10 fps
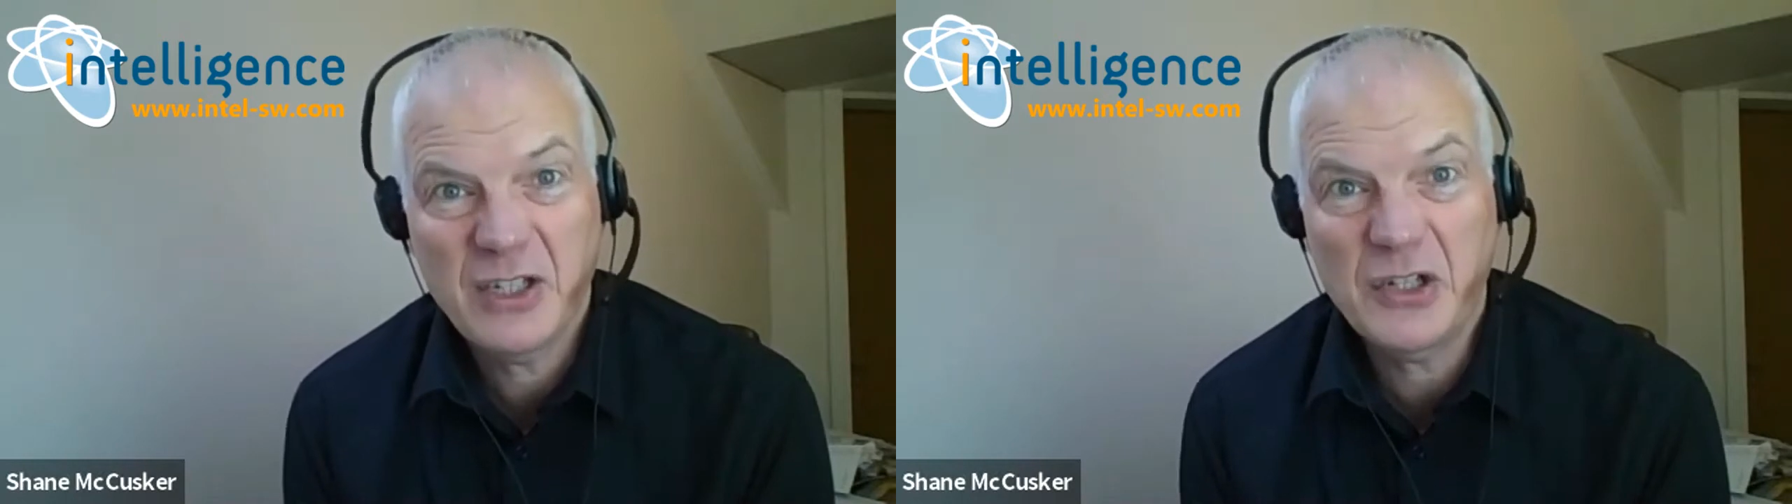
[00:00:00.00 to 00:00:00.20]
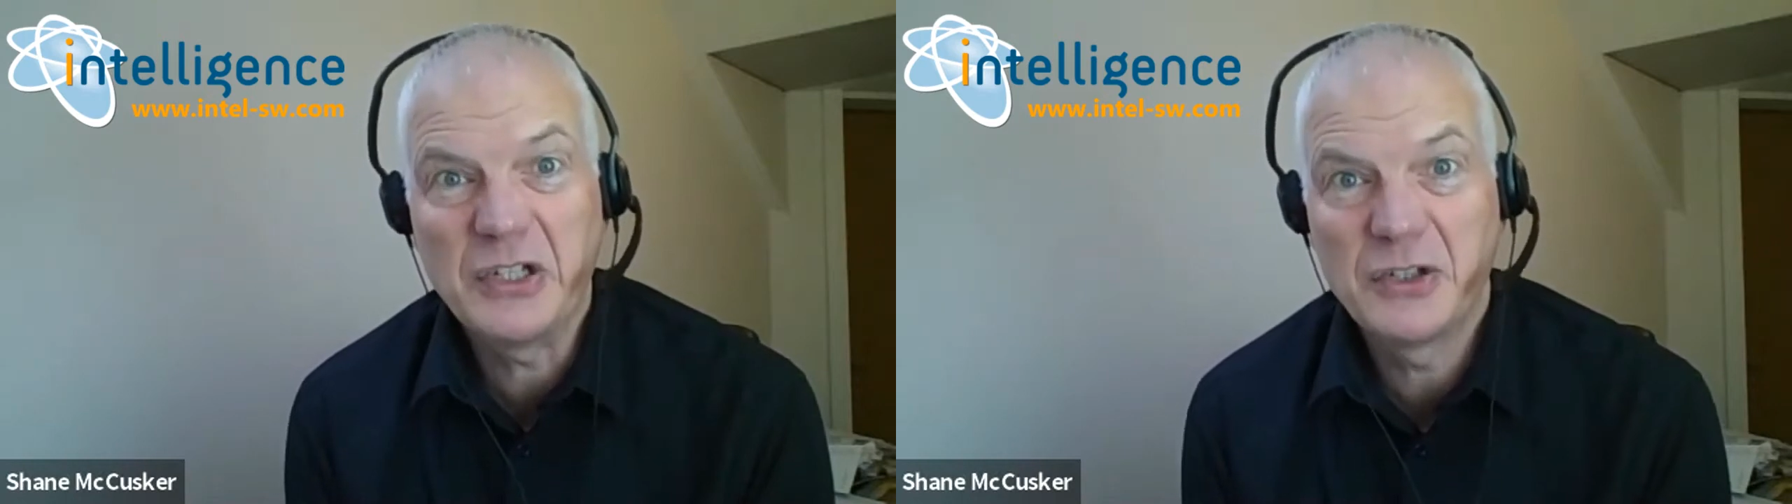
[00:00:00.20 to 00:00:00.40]

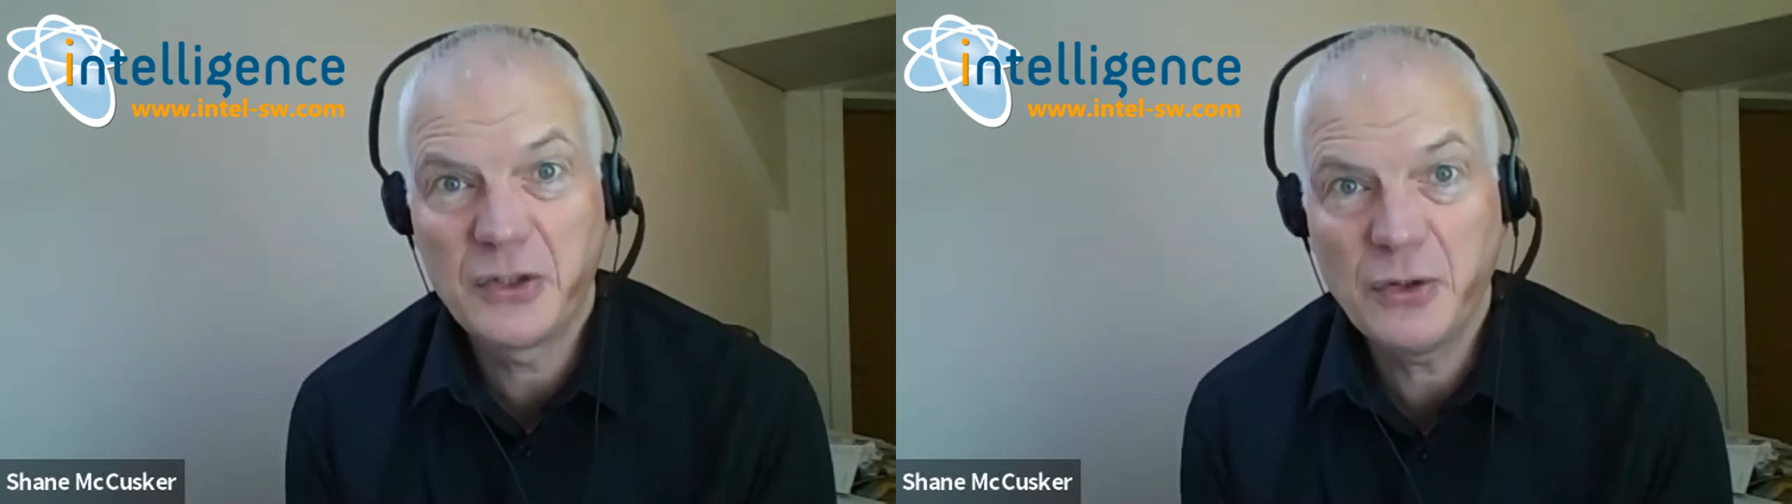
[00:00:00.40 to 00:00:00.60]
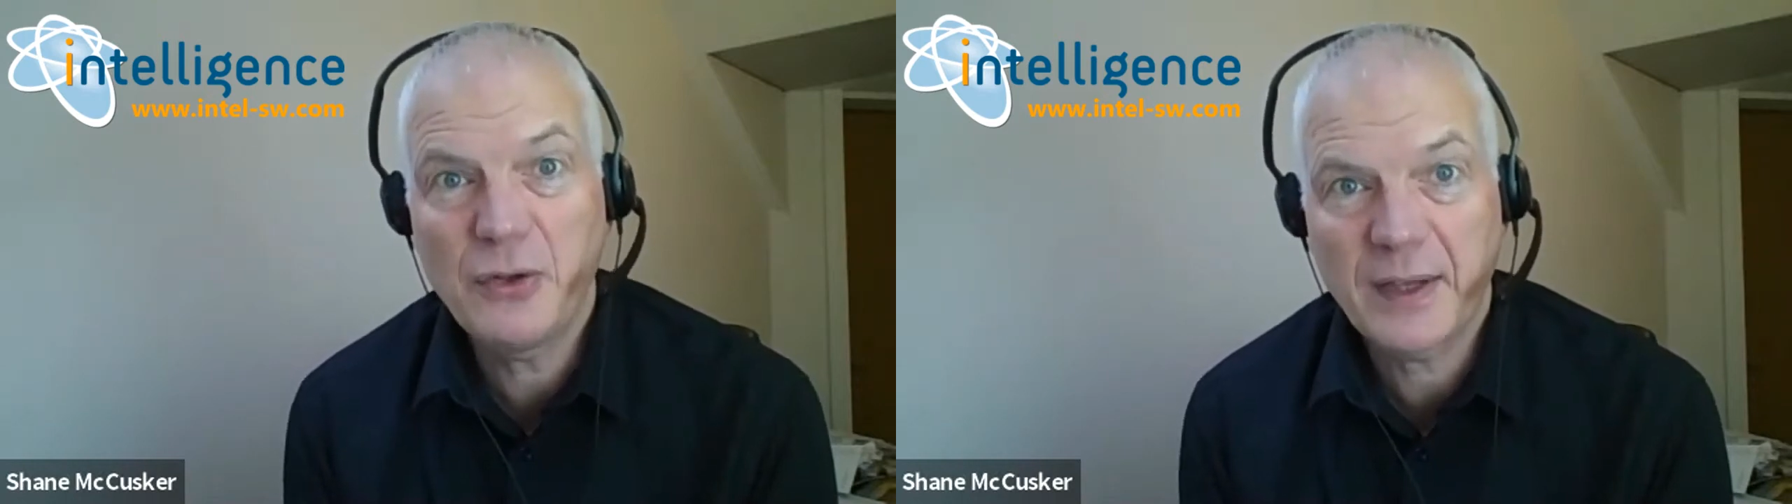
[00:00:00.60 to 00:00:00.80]
You can
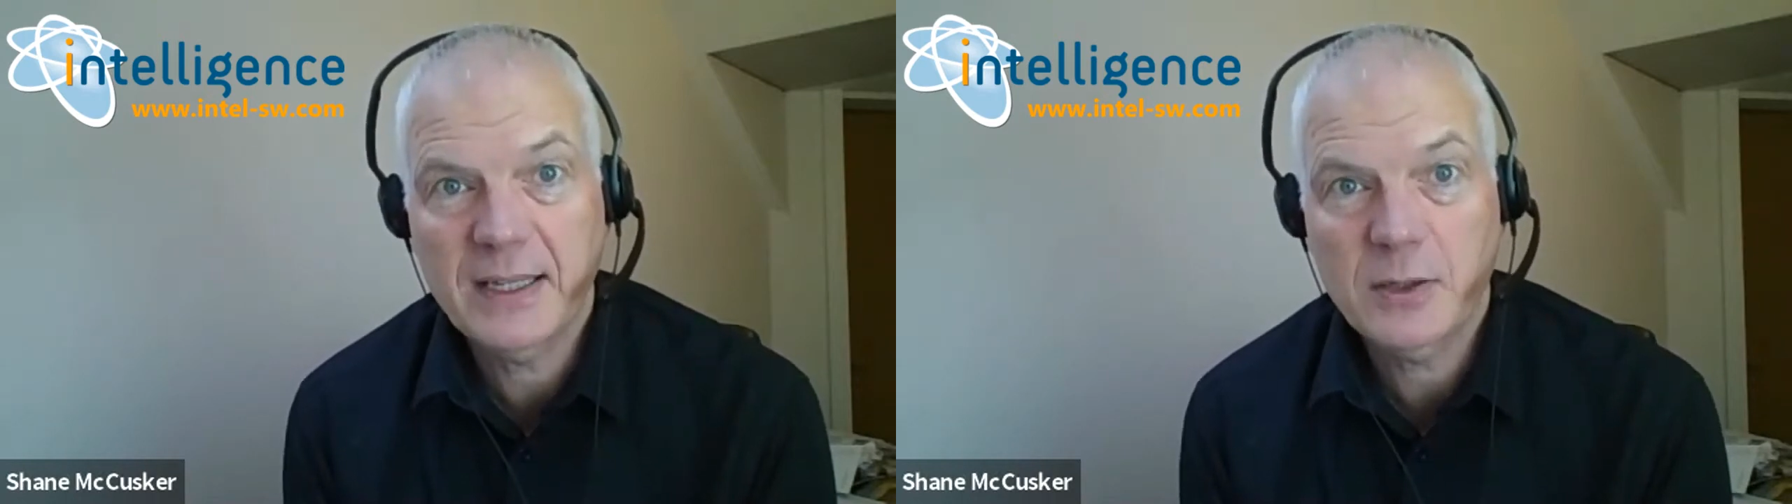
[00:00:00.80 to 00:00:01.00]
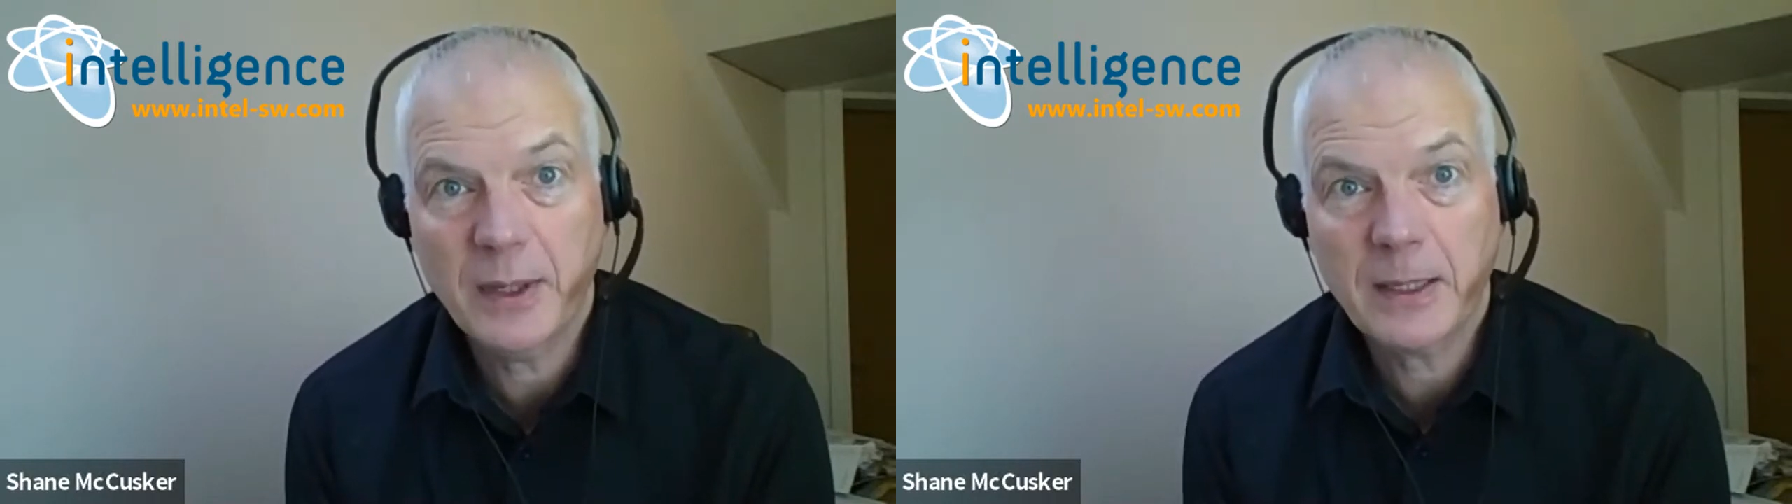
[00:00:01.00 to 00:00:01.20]
do
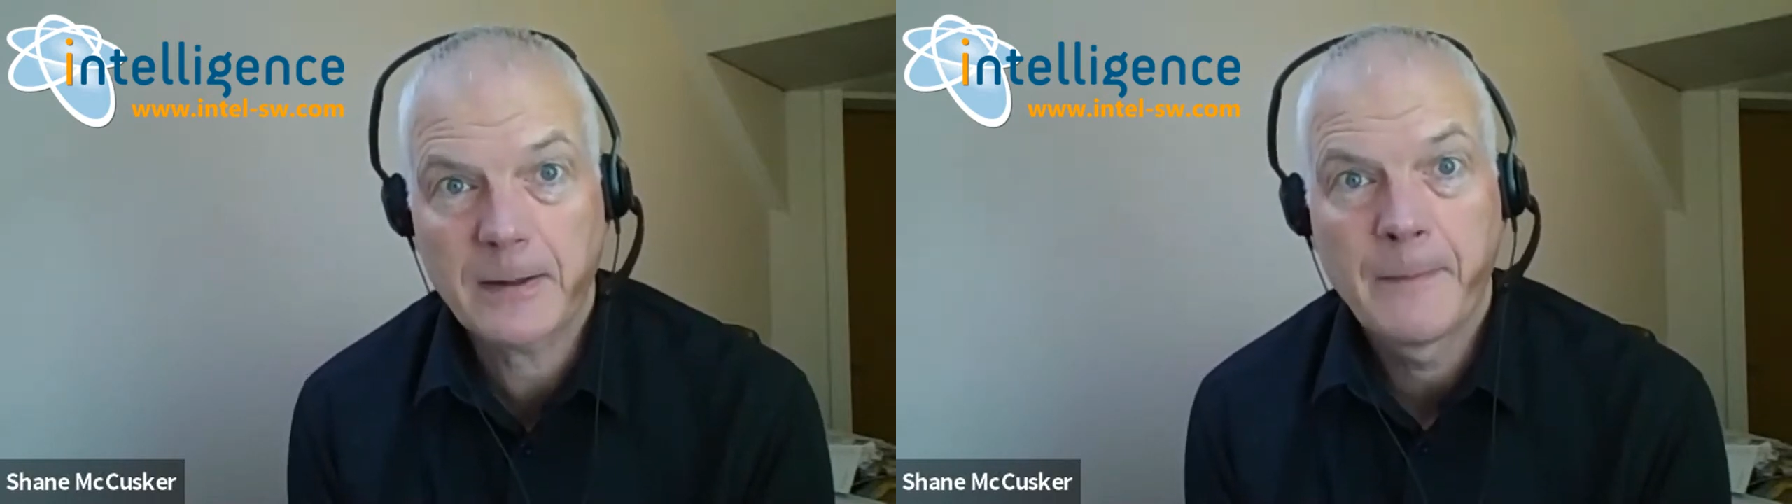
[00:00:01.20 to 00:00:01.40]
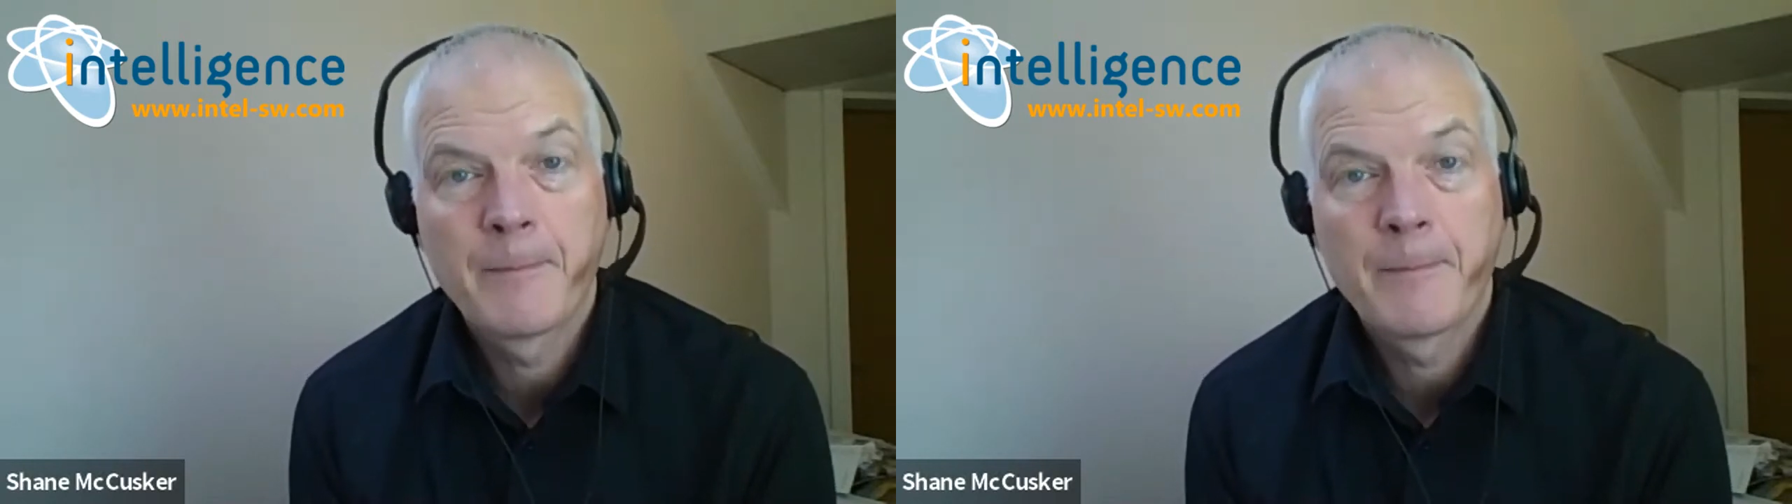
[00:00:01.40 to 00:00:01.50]
things with it.